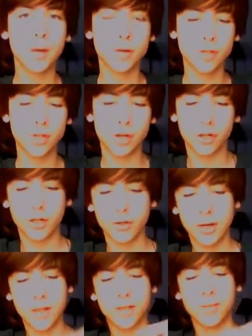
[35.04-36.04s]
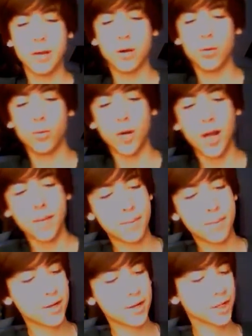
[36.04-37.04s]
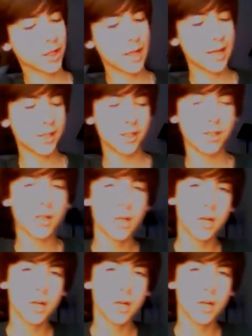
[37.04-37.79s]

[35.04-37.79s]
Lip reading: I was going to talk to you guys about what I mentioned in the last